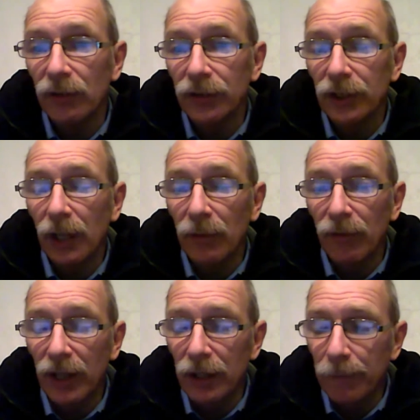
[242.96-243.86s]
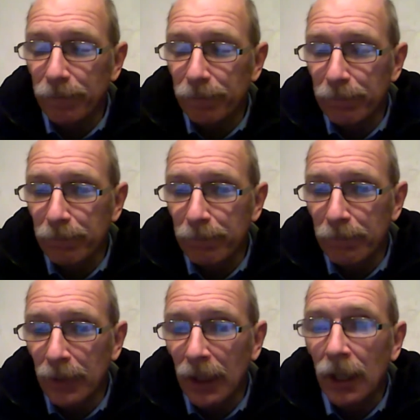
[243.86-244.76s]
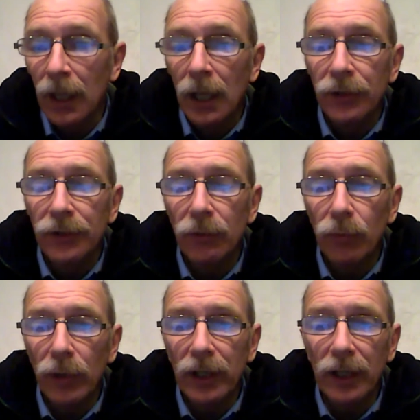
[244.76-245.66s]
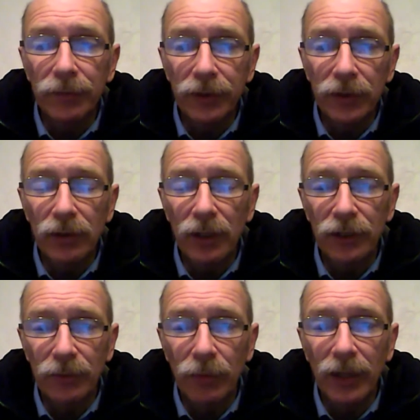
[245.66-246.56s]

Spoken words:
of the same event. So when it comes to the New Testament,